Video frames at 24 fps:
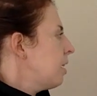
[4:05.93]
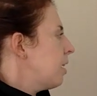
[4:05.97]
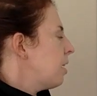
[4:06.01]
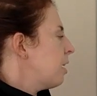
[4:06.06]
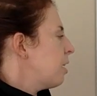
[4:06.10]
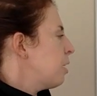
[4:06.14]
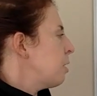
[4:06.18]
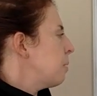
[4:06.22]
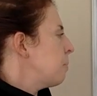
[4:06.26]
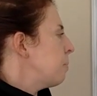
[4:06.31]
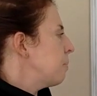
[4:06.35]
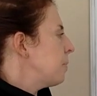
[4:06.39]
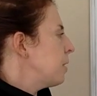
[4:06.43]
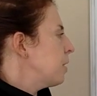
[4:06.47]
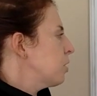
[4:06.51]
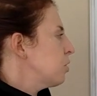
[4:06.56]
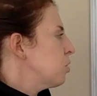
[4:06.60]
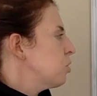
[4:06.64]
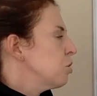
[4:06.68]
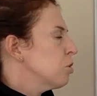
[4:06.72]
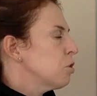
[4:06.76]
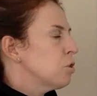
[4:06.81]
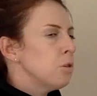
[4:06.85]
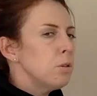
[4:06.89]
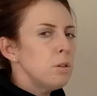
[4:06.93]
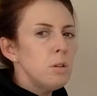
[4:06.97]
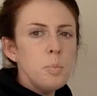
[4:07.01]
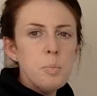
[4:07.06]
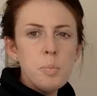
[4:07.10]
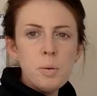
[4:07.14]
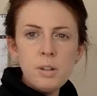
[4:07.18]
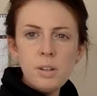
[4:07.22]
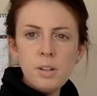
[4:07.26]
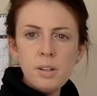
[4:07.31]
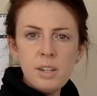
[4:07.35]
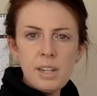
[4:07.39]

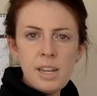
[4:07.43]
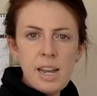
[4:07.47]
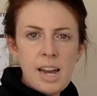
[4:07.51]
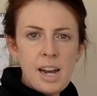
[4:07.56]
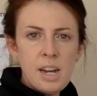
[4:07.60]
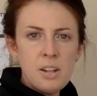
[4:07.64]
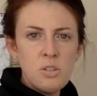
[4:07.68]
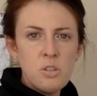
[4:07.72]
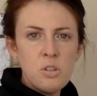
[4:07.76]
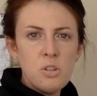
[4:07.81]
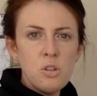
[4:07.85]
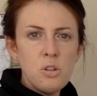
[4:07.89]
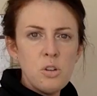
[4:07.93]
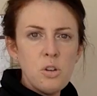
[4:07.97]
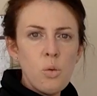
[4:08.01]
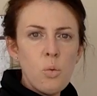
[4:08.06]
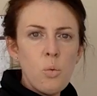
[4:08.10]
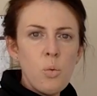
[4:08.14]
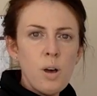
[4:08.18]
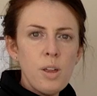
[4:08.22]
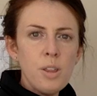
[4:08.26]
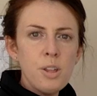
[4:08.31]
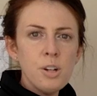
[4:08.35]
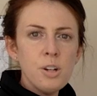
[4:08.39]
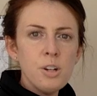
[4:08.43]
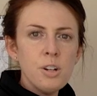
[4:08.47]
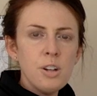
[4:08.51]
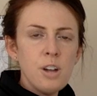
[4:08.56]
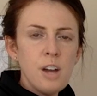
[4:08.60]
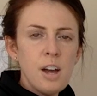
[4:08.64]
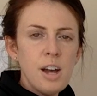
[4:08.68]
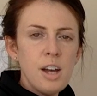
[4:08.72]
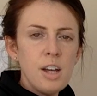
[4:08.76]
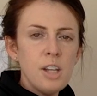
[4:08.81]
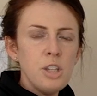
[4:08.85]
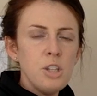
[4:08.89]
Excludability has to do with whether or
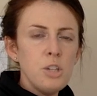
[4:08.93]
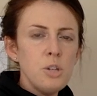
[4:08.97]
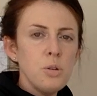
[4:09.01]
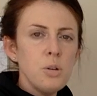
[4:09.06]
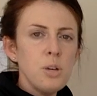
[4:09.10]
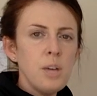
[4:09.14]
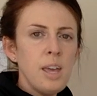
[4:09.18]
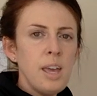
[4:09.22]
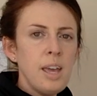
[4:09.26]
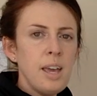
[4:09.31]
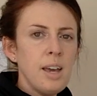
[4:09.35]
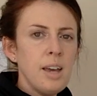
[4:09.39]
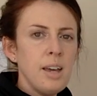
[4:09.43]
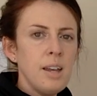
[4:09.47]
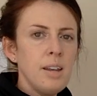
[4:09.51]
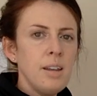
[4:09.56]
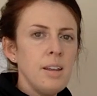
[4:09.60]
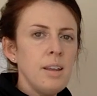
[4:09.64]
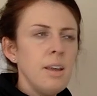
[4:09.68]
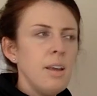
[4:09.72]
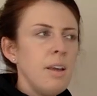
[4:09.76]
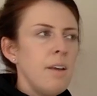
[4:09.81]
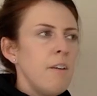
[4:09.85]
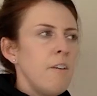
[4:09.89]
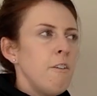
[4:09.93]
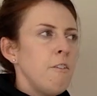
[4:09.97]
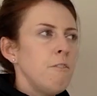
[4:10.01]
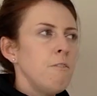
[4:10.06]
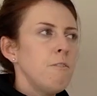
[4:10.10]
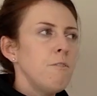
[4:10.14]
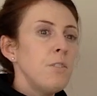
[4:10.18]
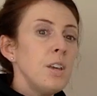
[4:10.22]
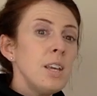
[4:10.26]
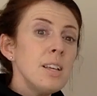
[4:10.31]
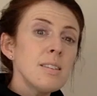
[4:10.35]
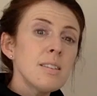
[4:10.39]
not you can
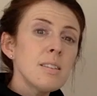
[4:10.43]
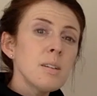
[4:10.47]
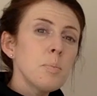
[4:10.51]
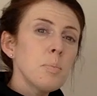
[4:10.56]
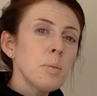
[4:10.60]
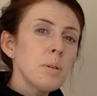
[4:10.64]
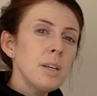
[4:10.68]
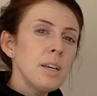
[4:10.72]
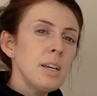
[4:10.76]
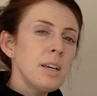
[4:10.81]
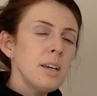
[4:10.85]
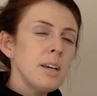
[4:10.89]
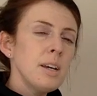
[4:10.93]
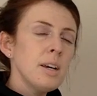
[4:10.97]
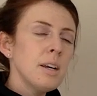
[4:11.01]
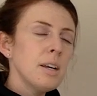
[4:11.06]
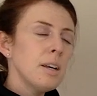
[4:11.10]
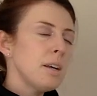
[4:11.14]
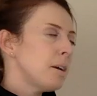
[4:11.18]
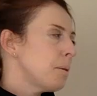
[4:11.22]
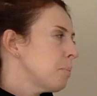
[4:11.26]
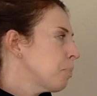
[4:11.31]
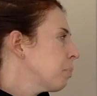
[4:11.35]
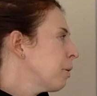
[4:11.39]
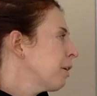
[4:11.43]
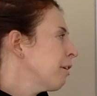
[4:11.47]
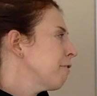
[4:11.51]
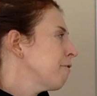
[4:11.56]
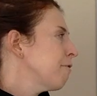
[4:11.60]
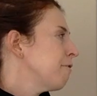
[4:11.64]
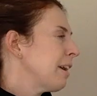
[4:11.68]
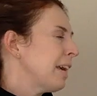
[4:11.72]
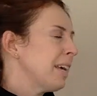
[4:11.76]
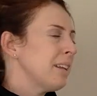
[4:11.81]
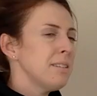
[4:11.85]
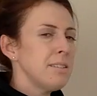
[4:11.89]
feasibly
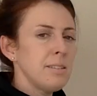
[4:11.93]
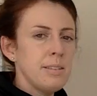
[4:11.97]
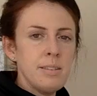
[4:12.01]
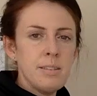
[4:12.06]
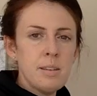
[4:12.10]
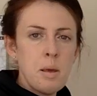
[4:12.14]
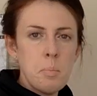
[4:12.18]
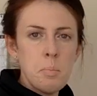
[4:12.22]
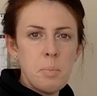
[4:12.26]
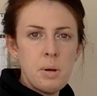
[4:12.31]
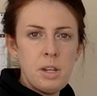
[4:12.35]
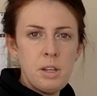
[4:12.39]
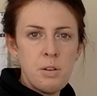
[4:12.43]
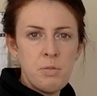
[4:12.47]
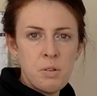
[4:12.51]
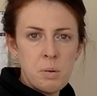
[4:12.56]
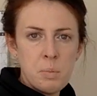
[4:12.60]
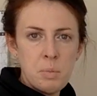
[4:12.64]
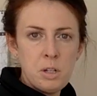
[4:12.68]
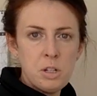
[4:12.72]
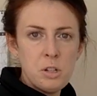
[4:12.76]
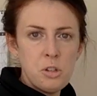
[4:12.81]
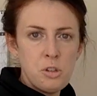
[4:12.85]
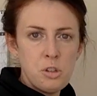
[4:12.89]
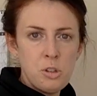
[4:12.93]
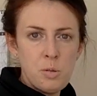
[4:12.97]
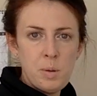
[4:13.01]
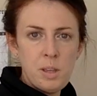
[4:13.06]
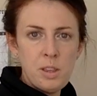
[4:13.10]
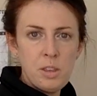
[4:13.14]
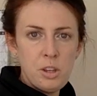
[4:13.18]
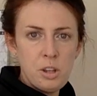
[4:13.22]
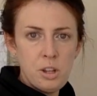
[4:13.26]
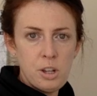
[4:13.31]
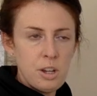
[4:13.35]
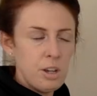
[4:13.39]
prevent somebody from
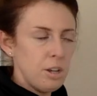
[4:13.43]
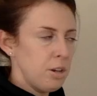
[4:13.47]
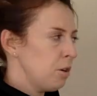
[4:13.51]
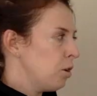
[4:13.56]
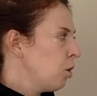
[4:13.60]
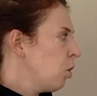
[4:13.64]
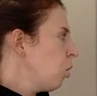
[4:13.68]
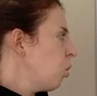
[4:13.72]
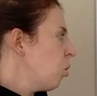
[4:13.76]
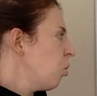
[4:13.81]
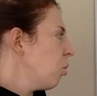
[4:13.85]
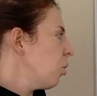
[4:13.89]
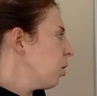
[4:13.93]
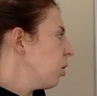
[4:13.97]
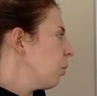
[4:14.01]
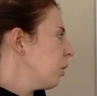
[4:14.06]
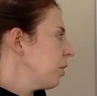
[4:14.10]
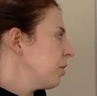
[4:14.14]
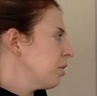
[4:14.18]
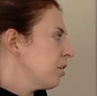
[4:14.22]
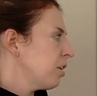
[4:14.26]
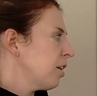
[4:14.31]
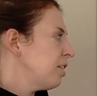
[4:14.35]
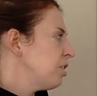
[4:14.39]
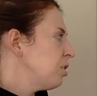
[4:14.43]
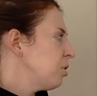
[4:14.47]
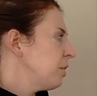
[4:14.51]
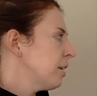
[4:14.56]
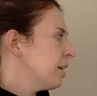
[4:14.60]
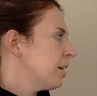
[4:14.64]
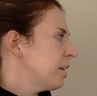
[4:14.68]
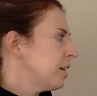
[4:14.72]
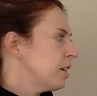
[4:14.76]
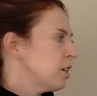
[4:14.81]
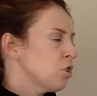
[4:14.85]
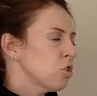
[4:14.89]
consuming the good, or whether or not you
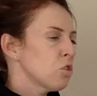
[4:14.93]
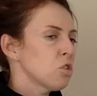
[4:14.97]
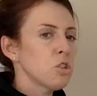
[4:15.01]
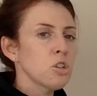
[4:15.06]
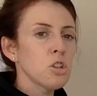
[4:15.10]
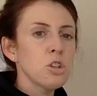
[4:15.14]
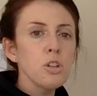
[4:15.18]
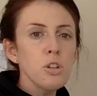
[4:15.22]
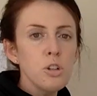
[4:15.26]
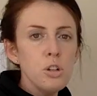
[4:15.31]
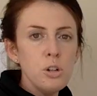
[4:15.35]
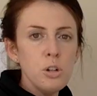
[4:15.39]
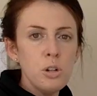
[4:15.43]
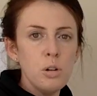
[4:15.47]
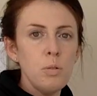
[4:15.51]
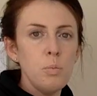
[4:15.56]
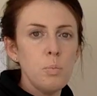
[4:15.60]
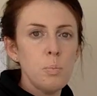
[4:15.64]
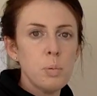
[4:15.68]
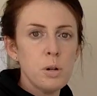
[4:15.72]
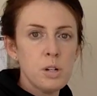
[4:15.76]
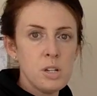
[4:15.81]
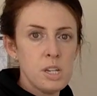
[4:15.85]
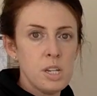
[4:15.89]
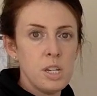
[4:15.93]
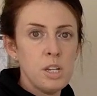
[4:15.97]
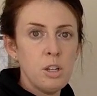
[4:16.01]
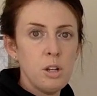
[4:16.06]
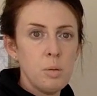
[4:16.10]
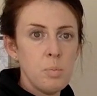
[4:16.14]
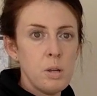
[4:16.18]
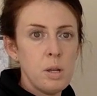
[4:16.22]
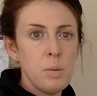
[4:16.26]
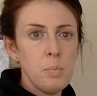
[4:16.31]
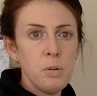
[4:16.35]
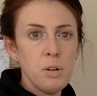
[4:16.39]
can exclude
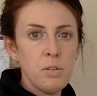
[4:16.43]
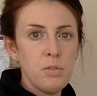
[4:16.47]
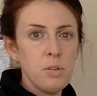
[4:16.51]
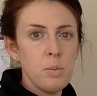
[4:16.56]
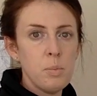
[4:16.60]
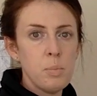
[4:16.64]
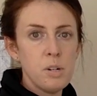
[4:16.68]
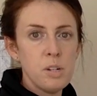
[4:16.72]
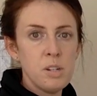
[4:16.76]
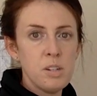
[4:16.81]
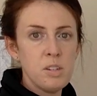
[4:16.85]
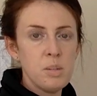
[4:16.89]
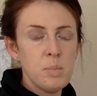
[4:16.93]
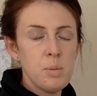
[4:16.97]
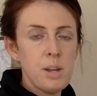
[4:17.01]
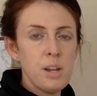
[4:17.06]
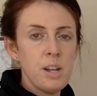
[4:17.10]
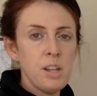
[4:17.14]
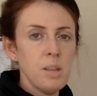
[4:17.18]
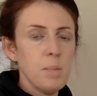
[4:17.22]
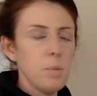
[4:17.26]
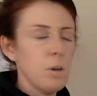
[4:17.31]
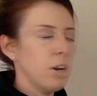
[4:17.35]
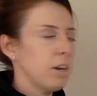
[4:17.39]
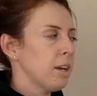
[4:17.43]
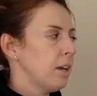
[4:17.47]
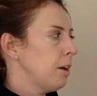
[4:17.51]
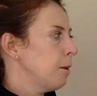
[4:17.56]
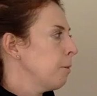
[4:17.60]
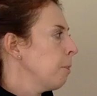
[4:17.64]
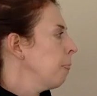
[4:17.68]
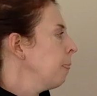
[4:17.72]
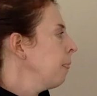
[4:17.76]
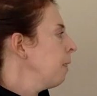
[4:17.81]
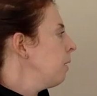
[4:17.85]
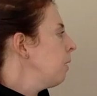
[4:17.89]
particular people from participating in the
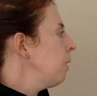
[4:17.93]
market.